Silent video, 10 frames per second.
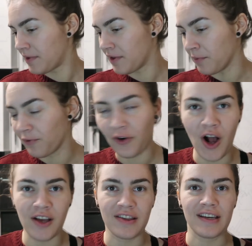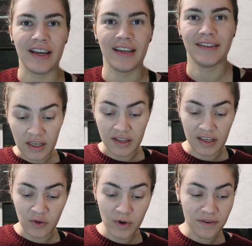some frosting. Is
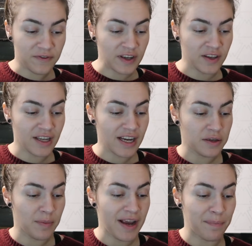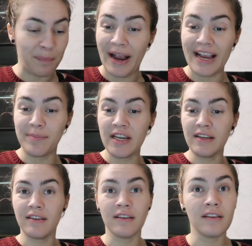this what it feels like to make
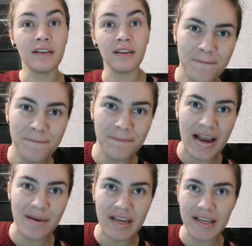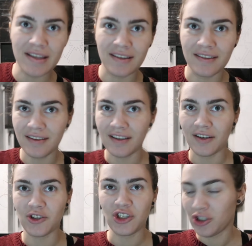babies? Babies.
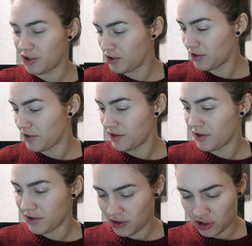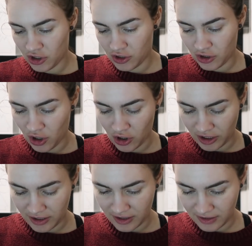Little
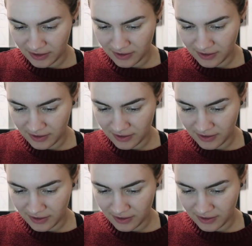chocolate.